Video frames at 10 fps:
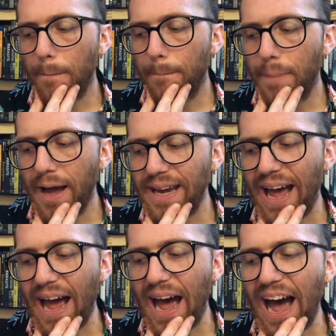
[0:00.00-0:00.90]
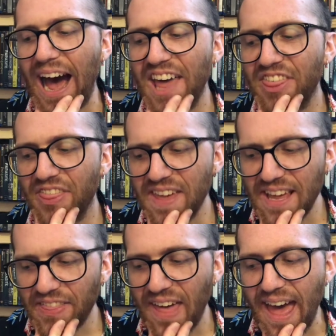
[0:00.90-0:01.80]
But I
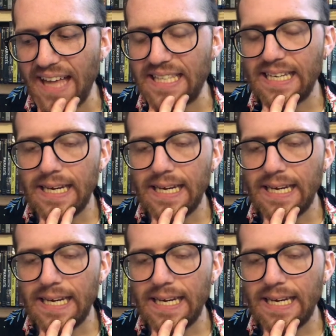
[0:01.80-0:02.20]
think that